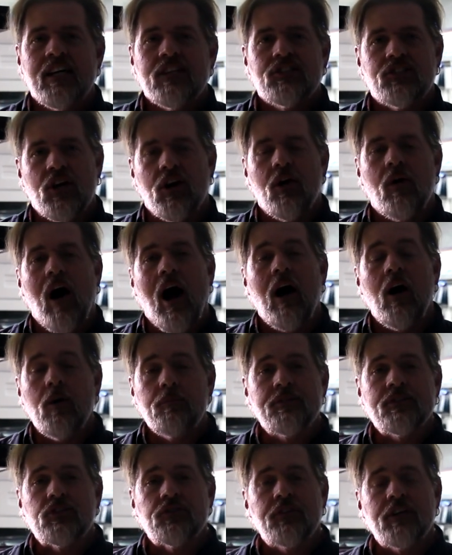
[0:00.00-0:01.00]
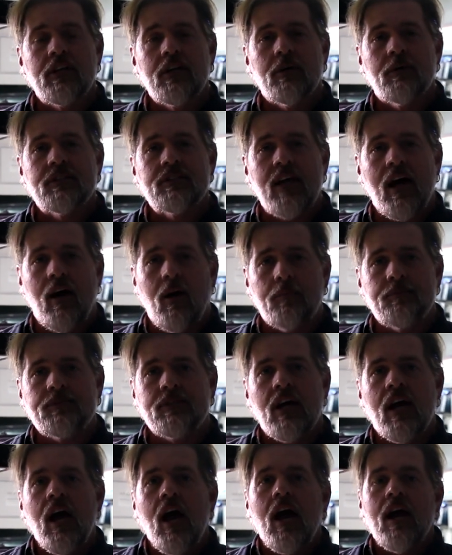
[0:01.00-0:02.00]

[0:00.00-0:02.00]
So I hope this video has helped.